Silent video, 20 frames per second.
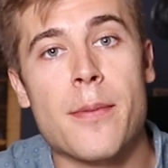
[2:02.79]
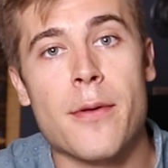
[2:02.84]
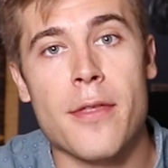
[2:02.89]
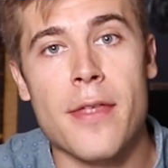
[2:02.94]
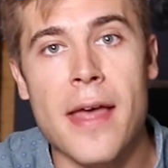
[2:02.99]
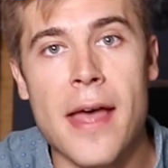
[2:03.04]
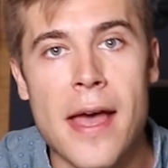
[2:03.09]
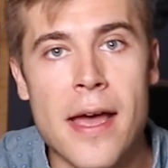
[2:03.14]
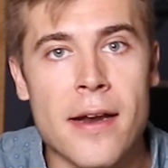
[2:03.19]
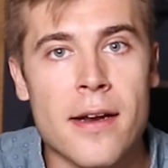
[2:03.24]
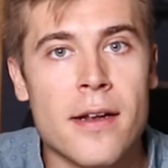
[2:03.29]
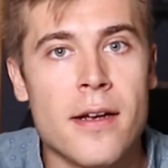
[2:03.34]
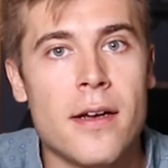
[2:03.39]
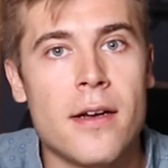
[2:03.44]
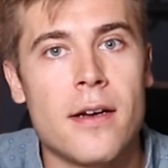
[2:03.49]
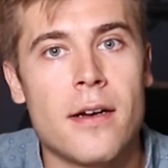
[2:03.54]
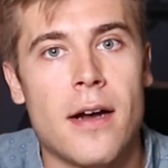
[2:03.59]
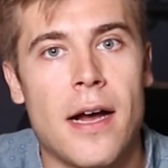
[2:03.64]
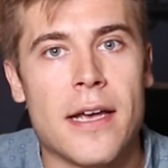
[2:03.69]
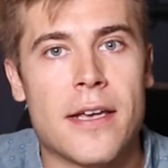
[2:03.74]
of that,
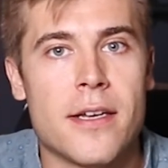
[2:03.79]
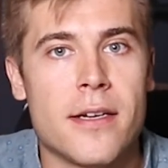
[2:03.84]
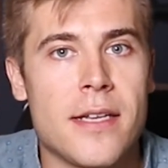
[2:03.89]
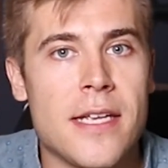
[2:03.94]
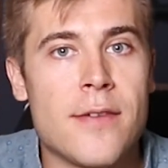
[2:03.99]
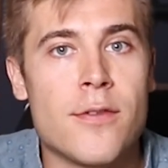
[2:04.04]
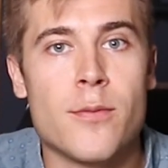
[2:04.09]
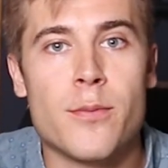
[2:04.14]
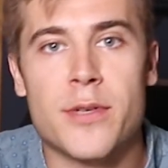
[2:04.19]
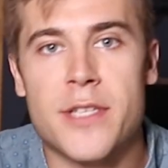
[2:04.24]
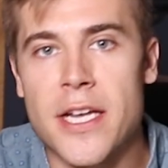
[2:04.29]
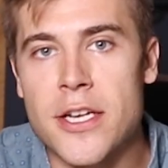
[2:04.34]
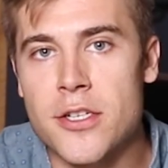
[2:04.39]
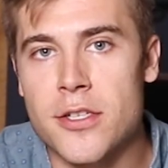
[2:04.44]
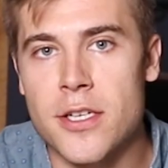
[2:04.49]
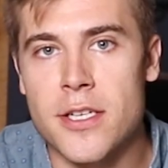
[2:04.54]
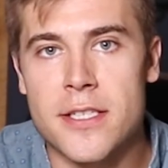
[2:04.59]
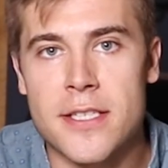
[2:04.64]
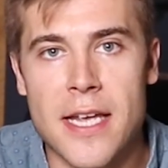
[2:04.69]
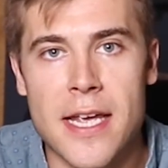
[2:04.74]
I could even
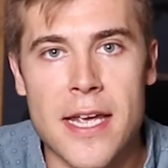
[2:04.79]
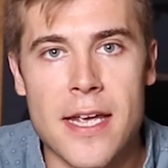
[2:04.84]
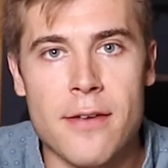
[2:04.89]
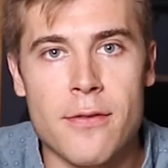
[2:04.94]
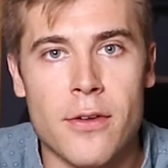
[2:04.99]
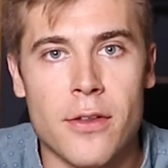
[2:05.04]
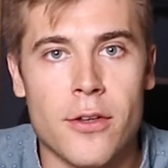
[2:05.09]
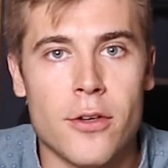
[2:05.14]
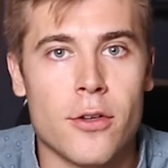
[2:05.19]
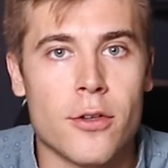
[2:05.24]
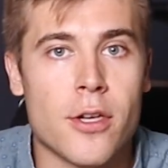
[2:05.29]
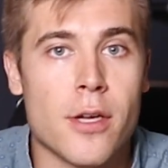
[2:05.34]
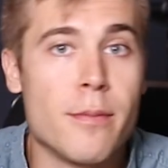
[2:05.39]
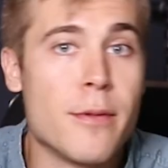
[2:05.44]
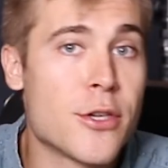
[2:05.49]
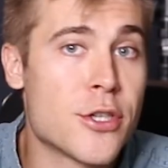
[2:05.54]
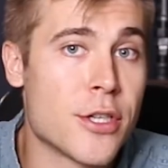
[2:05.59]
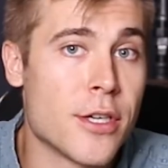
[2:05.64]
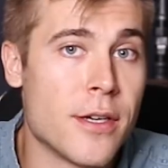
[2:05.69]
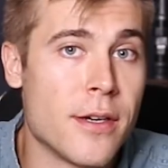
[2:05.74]
potentially save a little
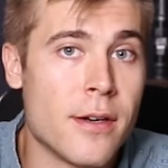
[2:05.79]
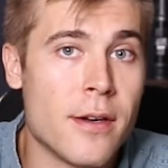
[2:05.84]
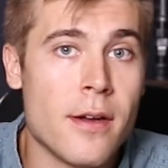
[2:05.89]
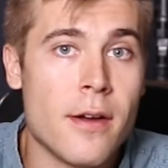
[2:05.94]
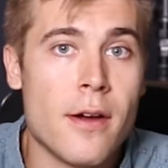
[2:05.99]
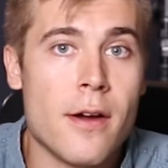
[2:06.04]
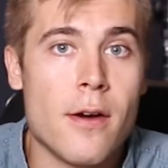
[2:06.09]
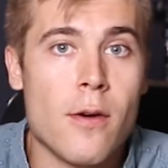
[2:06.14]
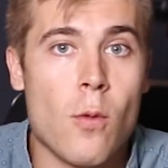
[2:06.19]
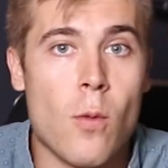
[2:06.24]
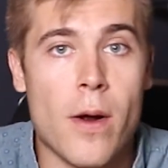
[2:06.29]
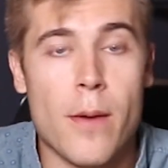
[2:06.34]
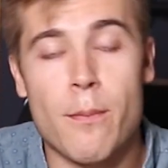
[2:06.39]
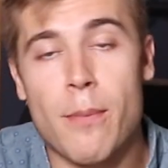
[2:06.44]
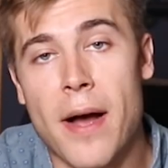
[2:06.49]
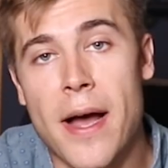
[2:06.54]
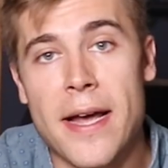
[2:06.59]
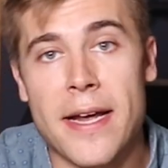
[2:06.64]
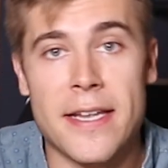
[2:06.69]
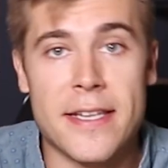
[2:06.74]
commission when
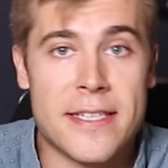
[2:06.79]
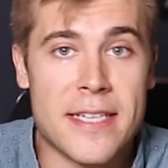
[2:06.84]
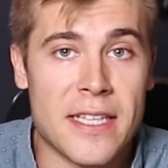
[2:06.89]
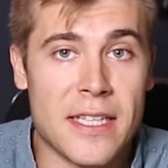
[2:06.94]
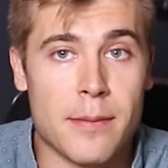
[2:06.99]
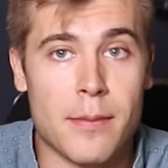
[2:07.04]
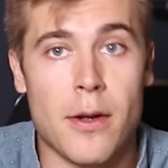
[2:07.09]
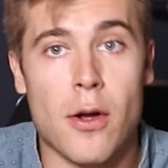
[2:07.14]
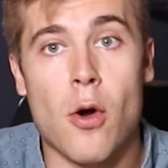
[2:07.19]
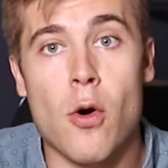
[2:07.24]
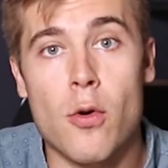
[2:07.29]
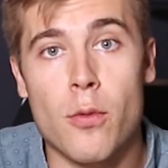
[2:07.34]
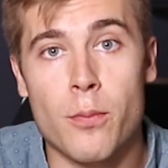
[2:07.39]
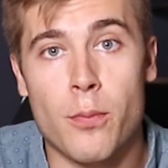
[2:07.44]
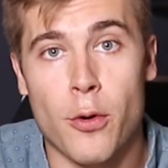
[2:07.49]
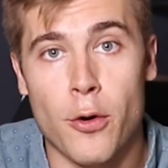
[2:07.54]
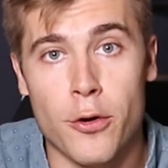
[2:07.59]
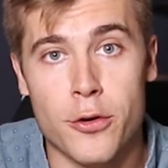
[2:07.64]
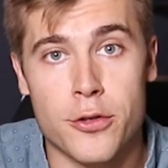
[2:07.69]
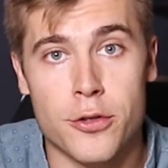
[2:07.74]
buying and selling my own
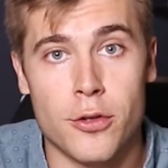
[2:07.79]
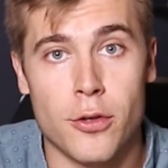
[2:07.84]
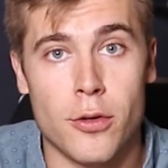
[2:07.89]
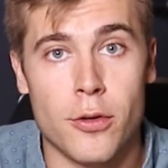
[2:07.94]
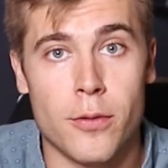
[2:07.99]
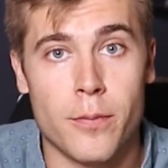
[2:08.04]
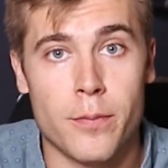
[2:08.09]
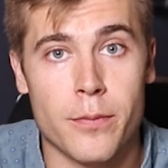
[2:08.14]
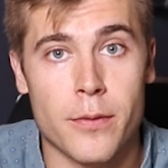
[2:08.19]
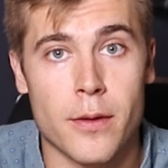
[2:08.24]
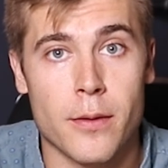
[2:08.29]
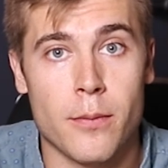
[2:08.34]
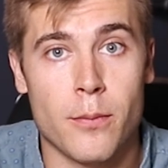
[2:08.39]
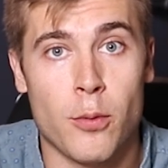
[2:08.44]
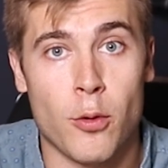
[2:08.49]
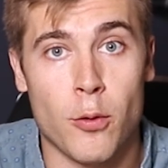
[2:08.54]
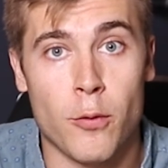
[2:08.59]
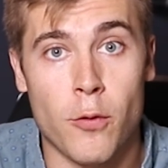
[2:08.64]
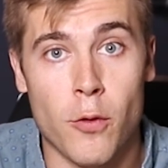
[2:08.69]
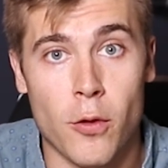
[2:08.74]
personal
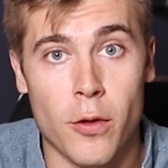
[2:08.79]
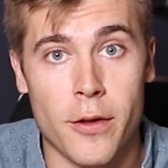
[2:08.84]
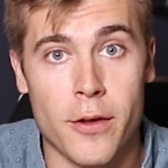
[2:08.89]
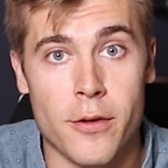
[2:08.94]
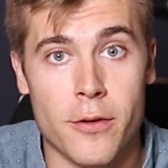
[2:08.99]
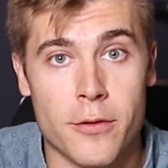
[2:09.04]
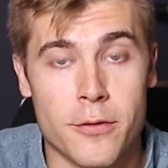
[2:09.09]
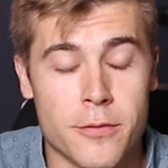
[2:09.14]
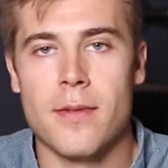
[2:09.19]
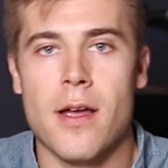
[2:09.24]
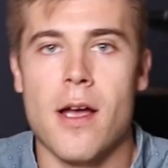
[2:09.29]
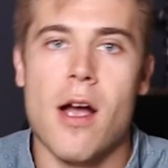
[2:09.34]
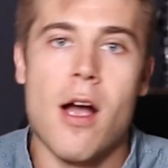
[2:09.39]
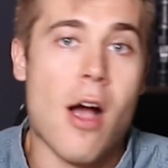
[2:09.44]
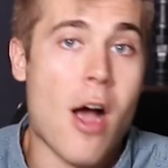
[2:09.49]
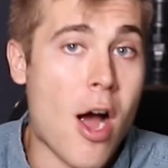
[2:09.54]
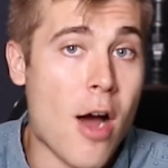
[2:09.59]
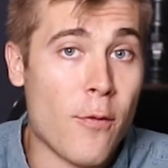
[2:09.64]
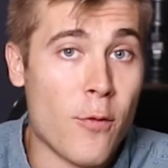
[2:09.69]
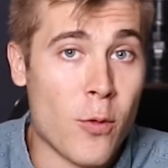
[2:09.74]
portfolios.
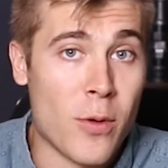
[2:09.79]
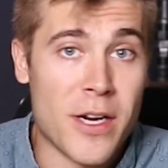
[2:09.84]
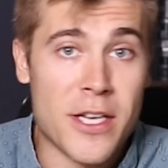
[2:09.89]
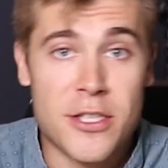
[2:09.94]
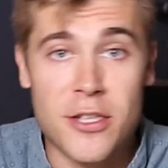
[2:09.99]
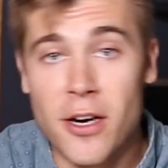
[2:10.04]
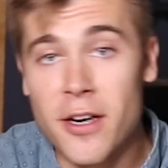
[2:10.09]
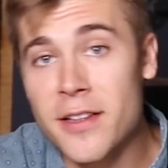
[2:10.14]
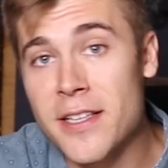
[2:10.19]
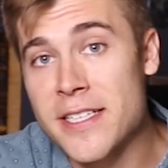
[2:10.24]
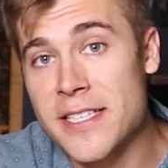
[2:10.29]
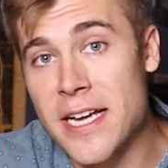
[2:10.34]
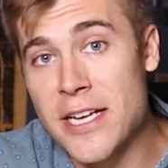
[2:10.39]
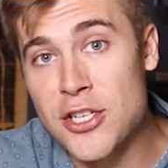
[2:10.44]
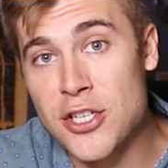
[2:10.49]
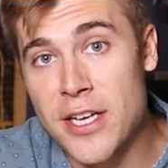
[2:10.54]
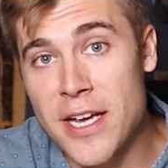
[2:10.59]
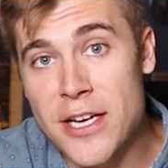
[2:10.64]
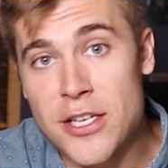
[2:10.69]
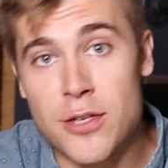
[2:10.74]
However, when I started this
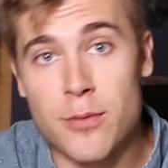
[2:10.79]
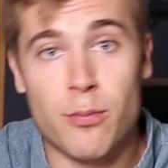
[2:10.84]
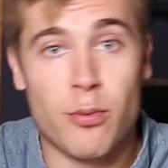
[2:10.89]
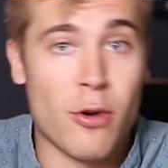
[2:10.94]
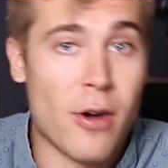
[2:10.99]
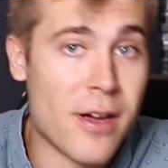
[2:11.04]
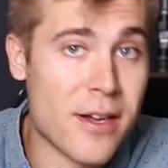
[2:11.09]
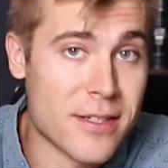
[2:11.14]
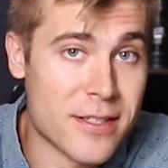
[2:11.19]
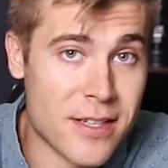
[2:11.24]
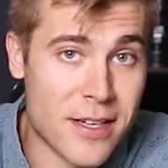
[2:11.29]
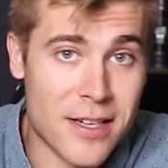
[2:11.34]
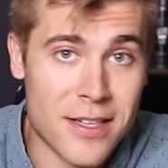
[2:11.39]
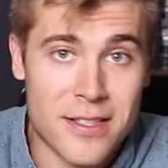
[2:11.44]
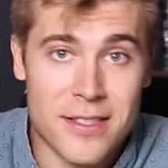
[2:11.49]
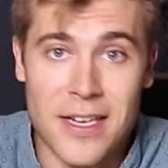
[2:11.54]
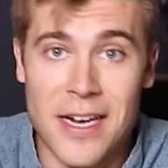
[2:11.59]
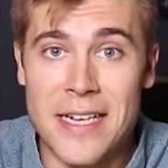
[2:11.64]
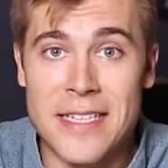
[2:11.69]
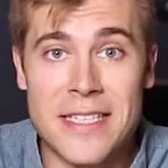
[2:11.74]
education
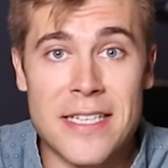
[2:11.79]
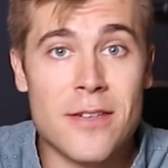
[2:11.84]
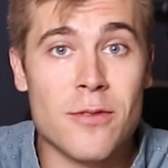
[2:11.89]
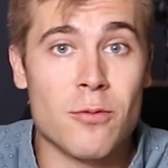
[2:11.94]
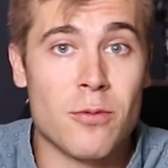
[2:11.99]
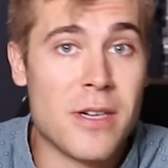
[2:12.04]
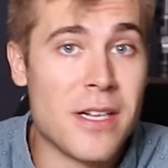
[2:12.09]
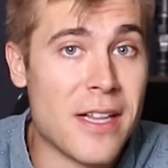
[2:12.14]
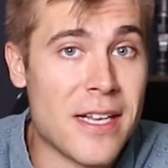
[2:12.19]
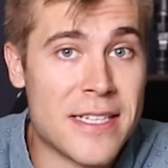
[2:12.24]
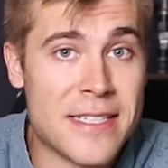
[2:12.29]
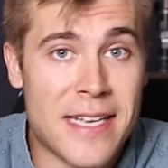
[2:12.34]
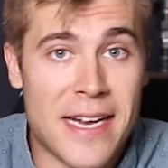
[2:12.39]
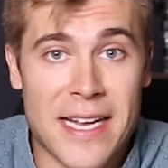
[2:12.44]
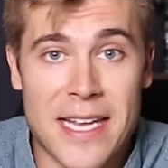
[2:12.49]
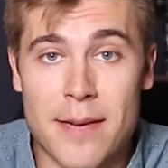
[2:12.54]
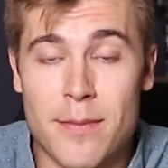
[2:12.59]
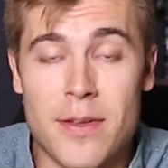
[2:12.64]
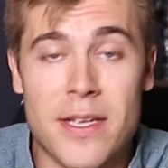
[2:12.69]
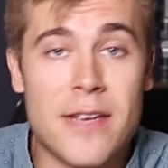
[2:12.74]
process, I didn't realize that I
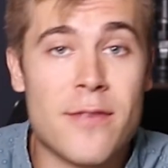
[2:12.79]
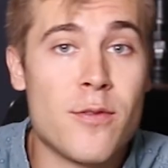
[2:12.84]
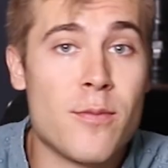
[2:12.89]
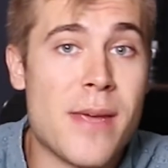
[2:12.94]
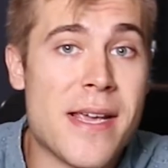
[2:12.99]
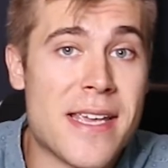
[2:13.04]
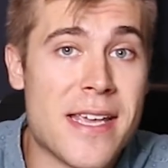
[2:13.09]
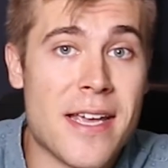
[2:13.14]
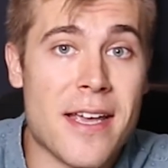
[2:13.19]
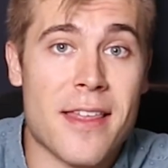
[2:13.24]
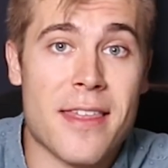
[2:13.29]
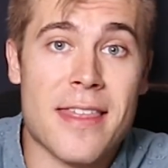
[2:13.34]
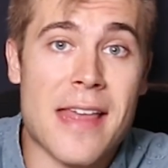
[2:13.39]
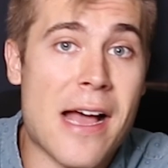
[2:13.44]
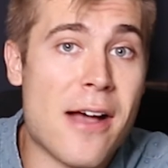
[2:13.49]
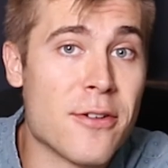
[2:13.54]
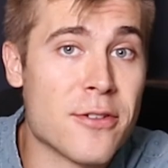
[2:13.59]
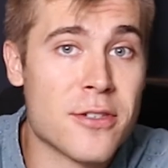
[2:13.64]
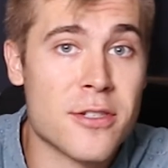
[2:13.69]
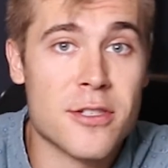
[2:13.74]
could be even making
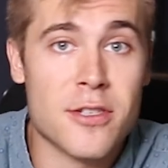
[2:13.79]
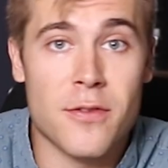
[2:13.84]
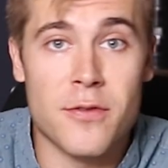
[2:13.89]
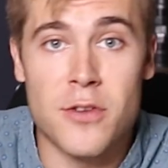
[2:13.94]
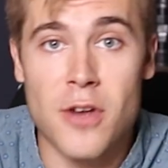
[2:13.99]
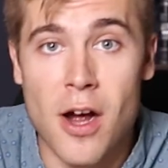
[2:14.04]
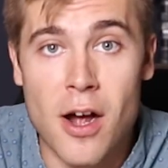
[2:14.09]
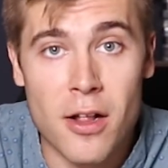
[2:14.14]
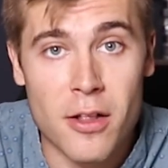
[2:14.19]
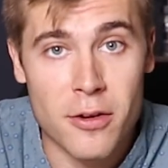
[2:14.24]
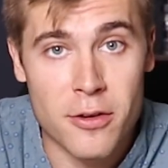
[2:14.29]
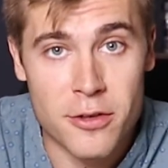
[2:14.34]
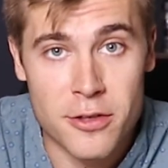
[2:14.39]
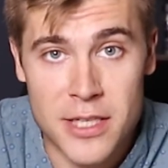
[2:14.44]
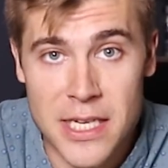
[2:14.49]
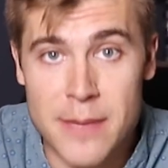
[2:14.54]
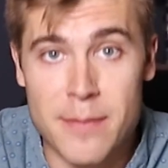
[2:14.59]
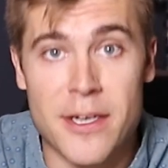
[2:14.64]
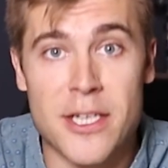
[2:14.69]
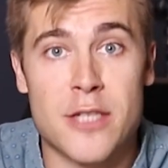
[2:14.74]
thousands of dollars
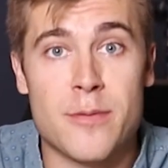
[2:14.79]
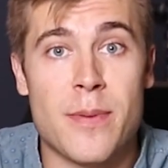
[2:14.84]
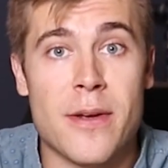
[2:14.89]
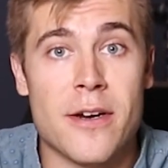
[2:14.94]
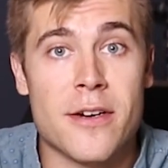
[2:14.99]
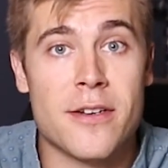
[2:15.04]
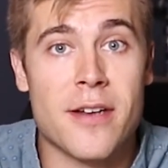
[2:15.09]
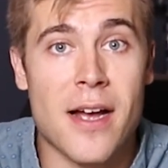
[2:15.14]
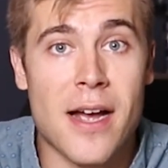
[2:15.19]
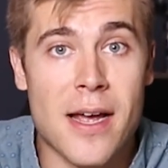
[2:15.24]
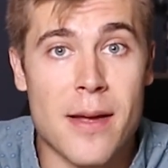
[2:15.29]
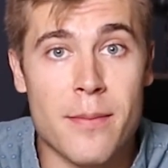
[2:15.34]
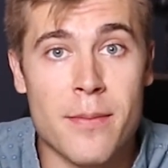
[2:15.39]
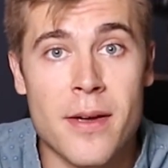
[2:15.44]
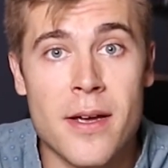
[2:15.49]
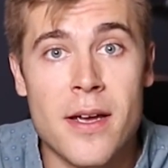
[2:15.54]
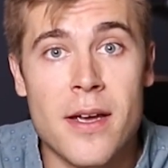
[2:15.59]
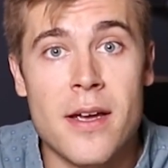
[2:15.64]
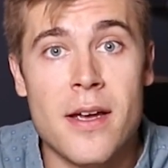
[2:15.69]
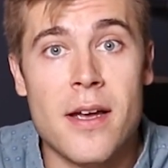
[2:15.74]
in my spare time
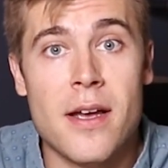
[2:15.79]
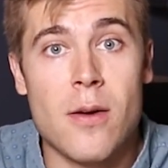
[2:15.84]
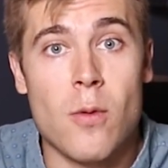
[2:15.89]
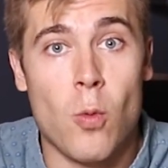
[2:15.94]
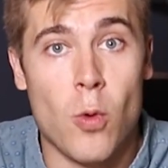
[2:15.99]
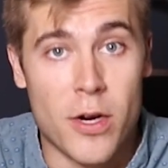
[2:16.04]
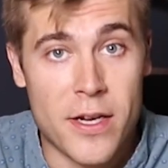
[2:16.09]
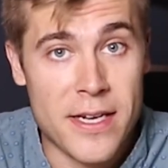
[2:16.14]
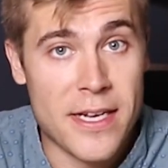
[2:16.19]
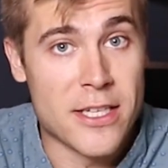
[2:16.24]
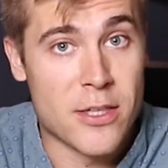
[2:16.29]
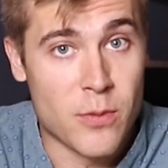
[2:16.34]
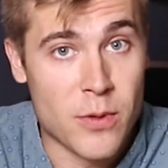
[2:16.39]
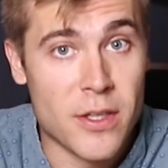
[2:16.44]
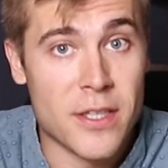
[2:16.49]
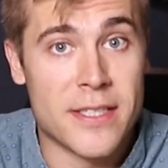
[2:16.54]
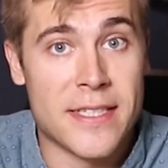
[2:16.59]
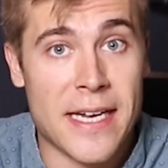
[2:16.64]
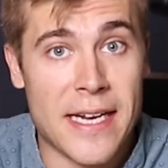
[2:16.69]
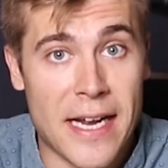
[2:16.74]
working as a real
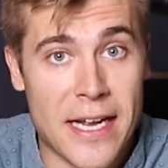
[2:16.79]
estate